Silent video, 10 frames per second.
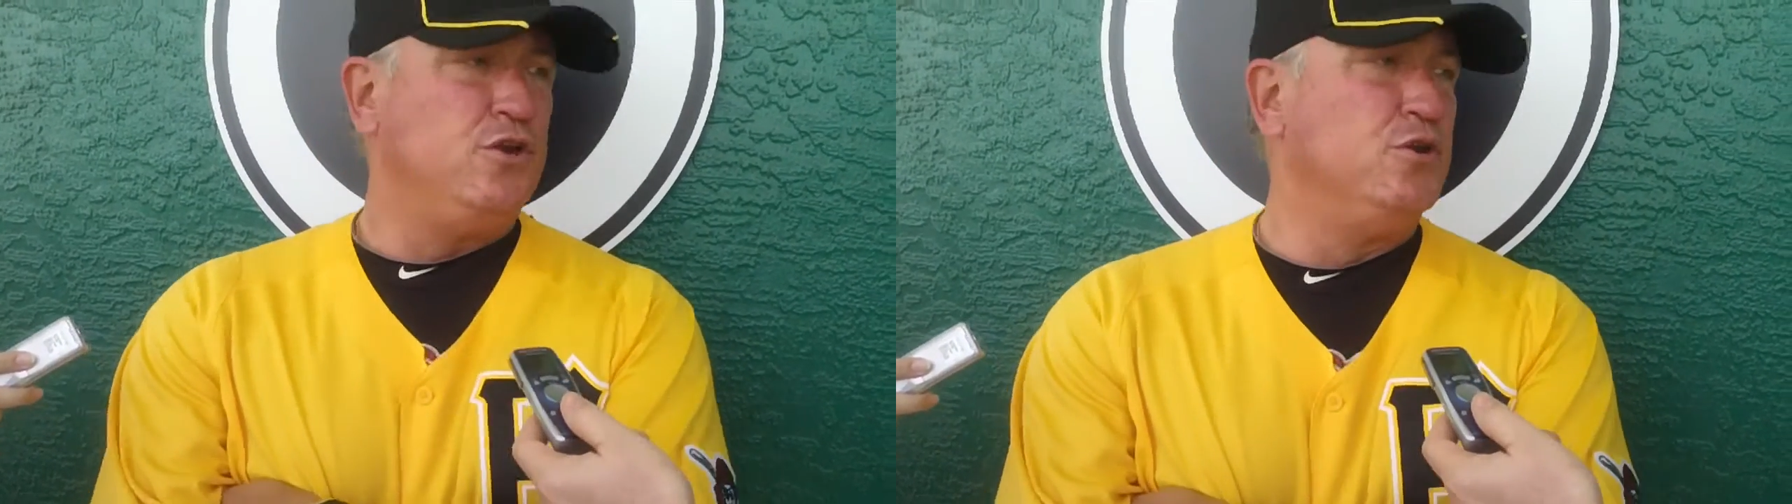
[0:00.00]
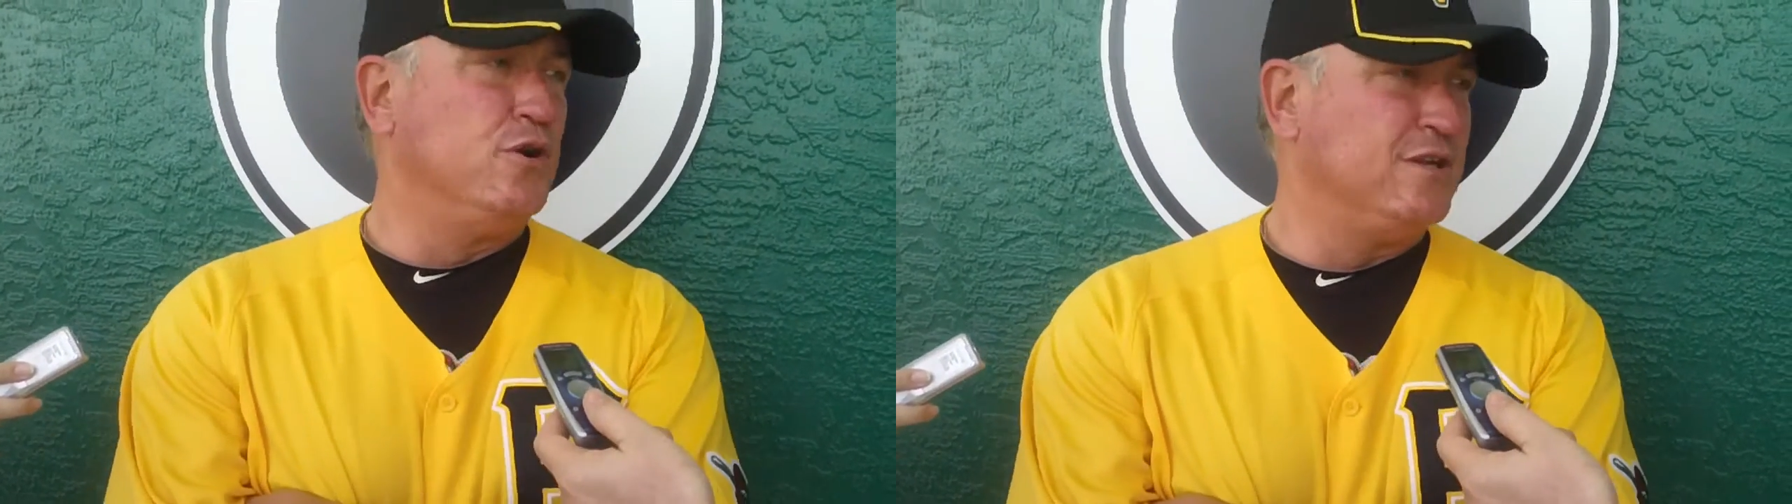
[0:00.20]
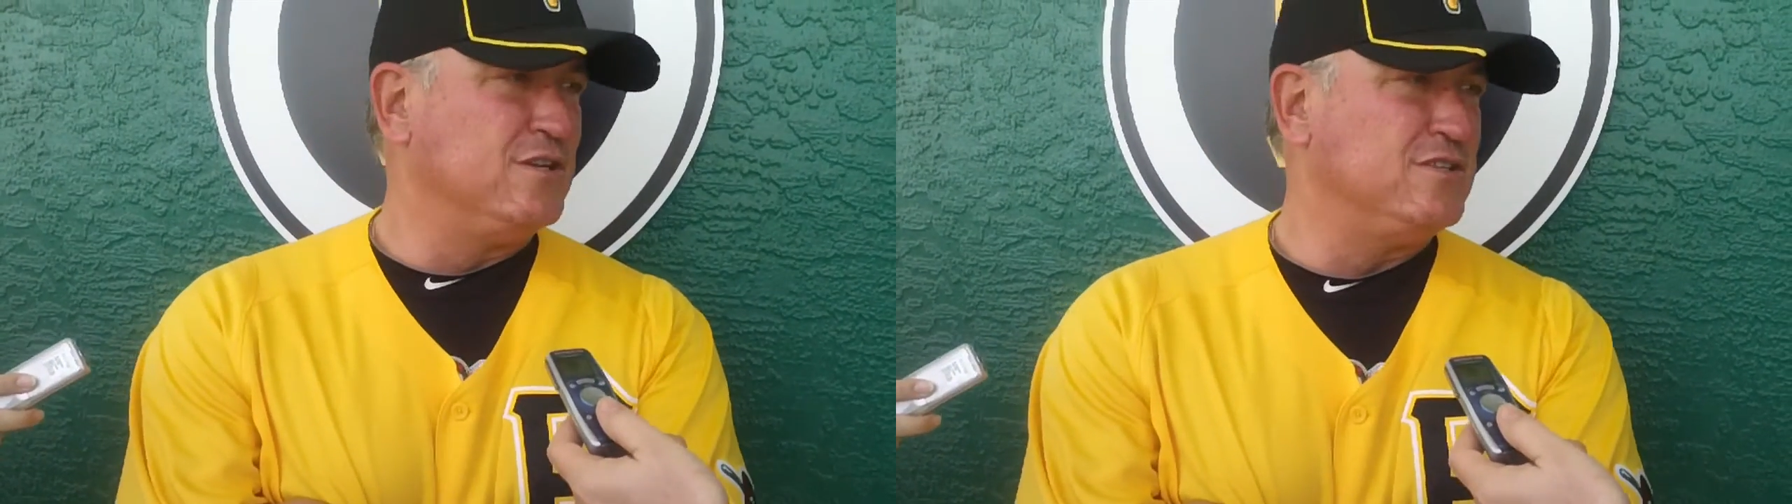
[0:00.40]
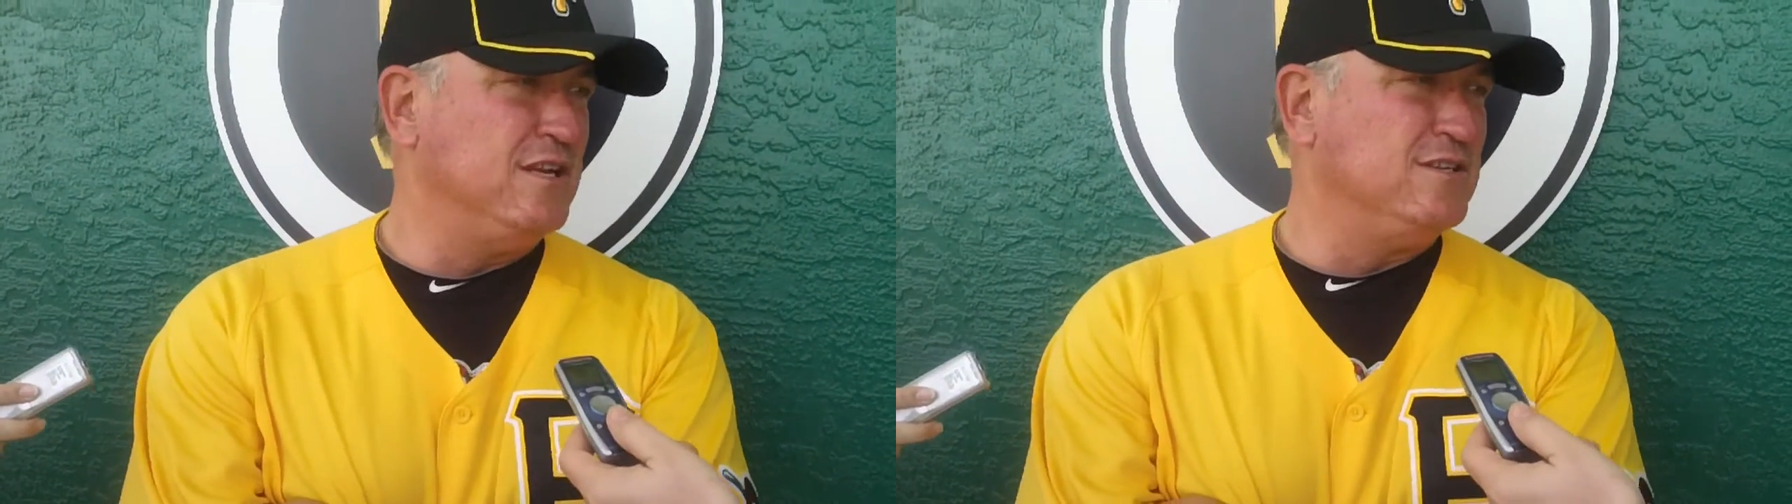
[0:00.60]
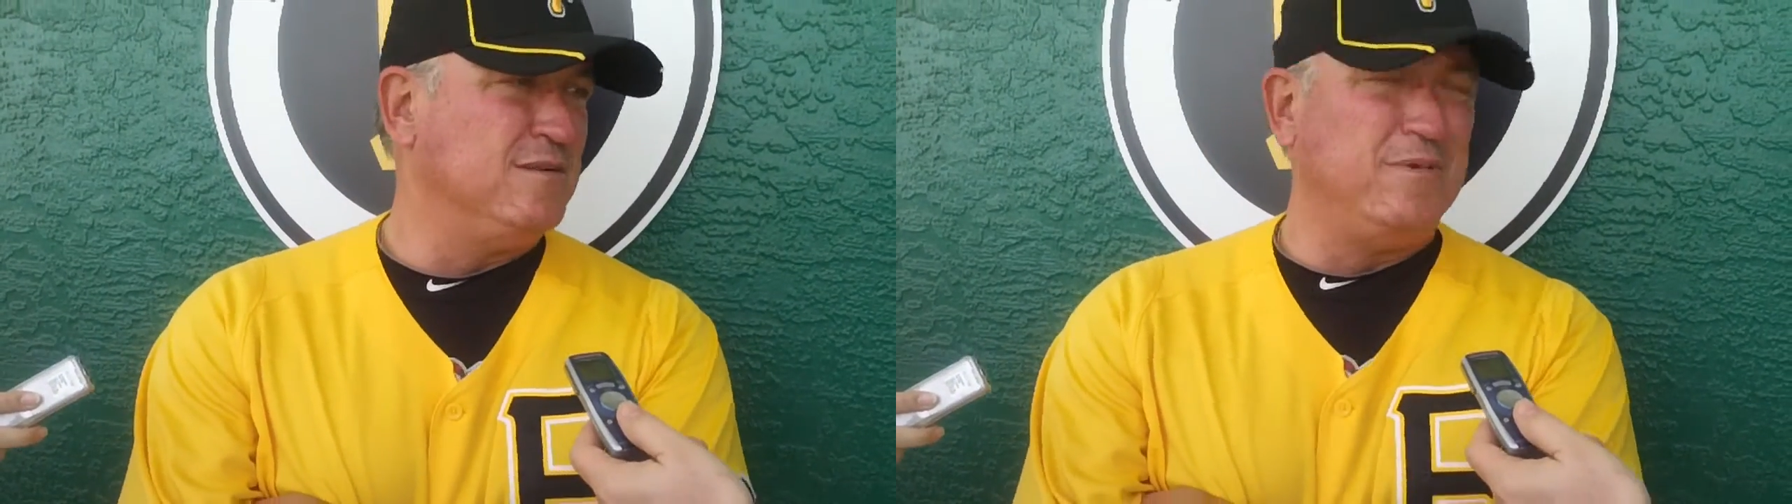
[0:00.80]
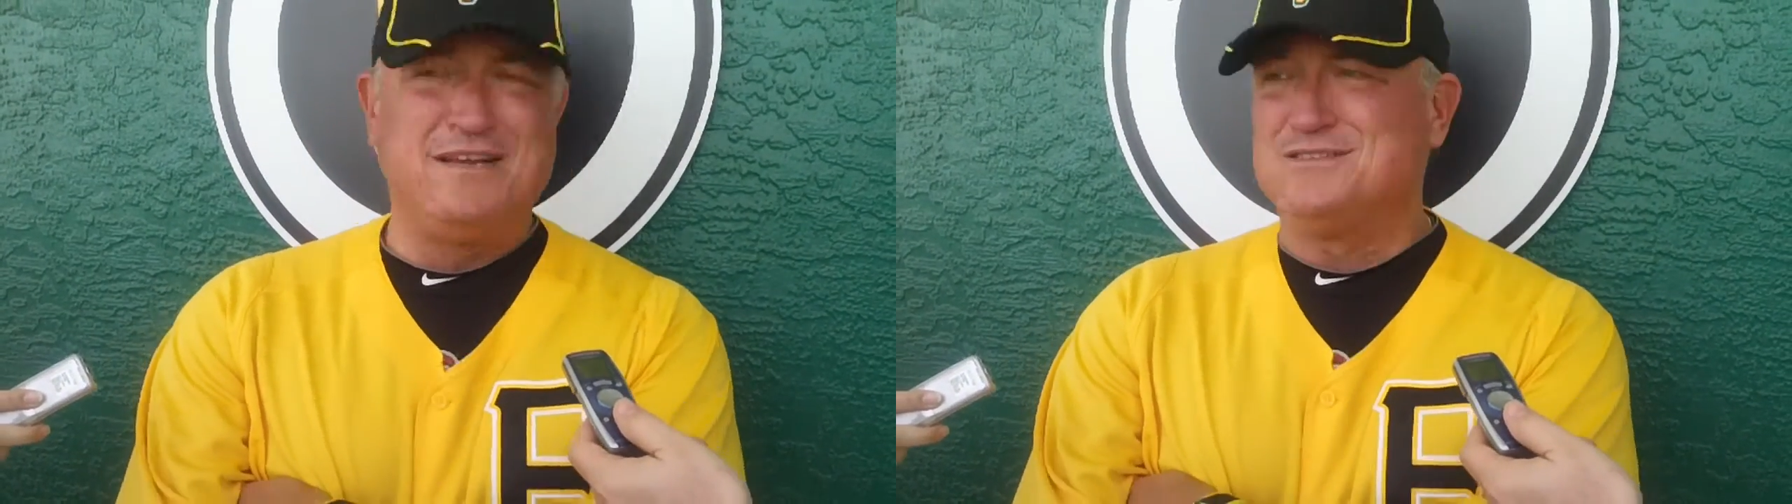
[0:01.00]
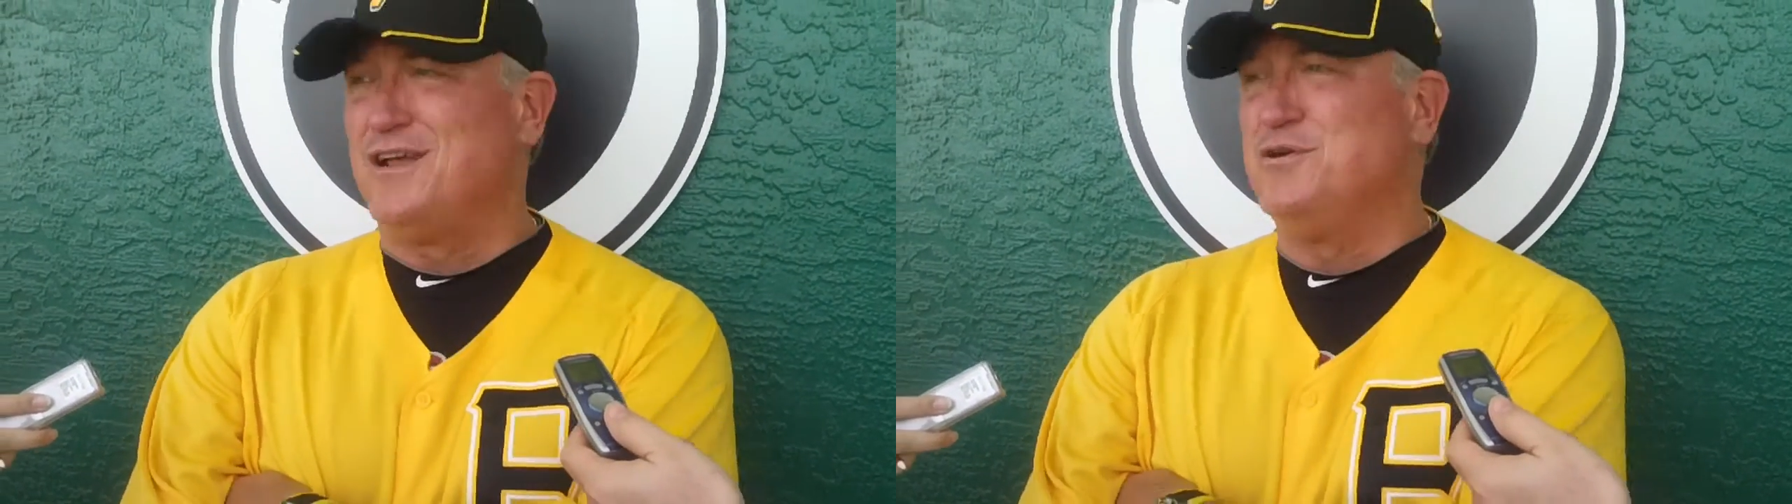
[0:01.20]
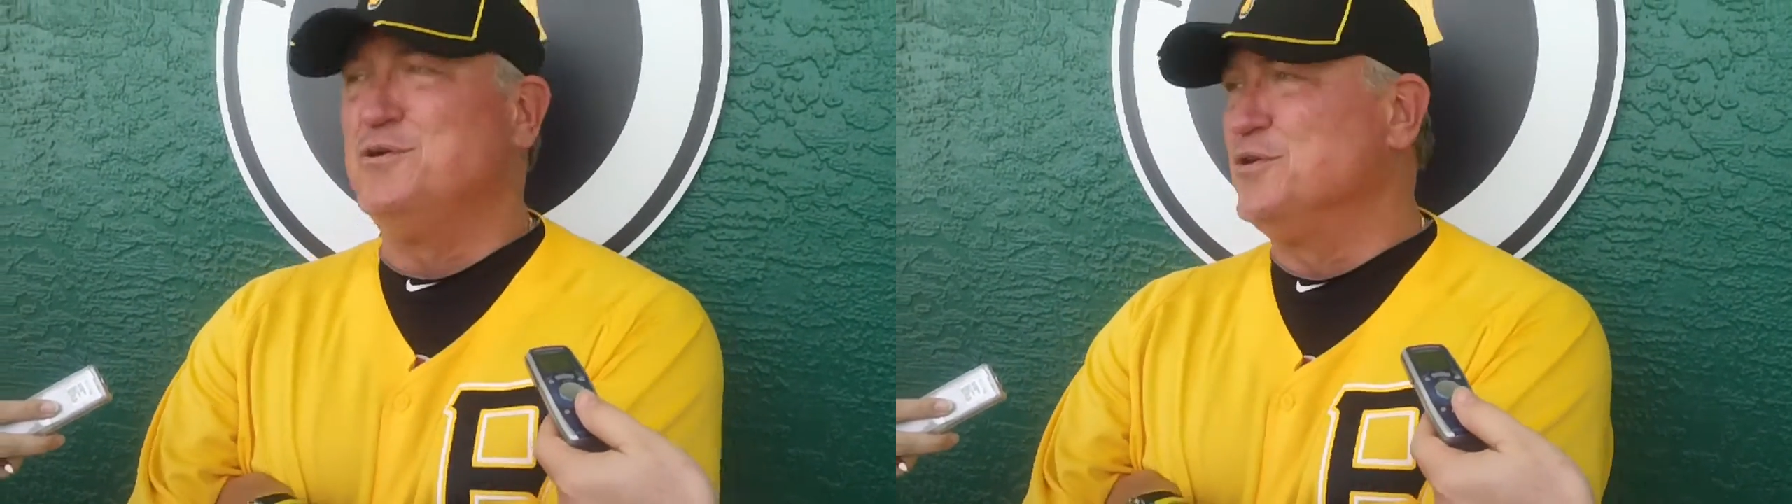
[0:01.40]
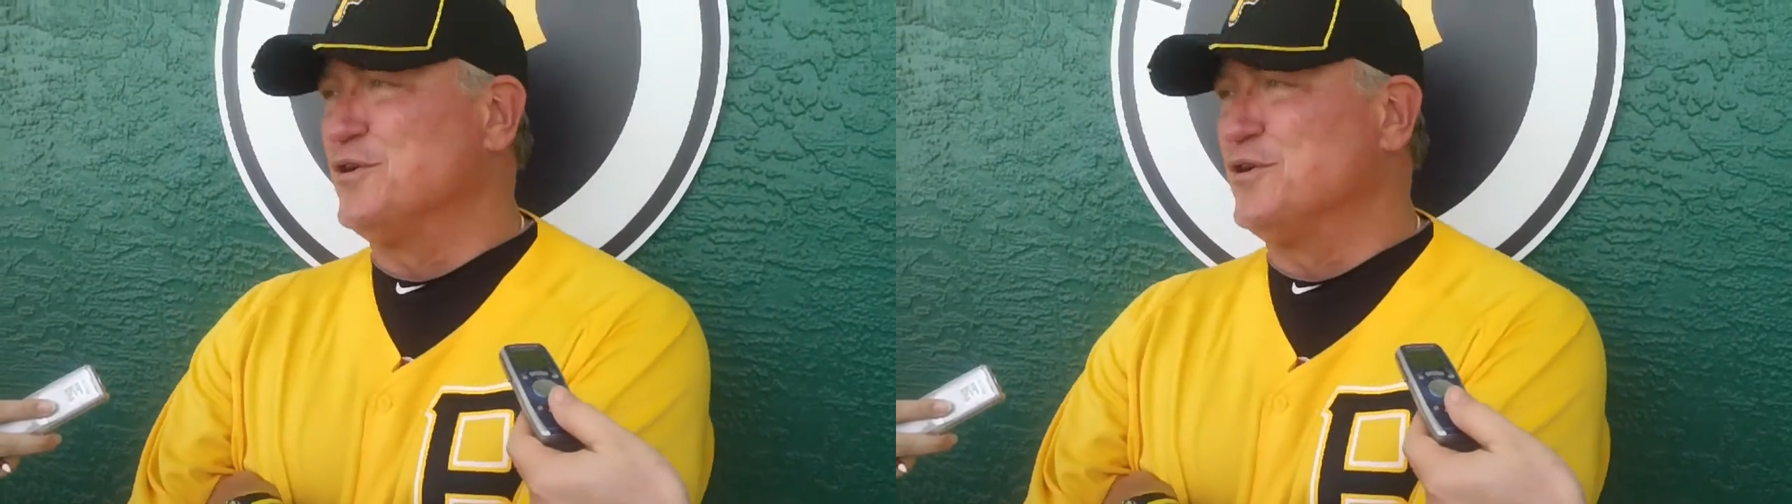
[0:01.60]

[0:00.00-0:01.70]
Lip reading: during the season based on who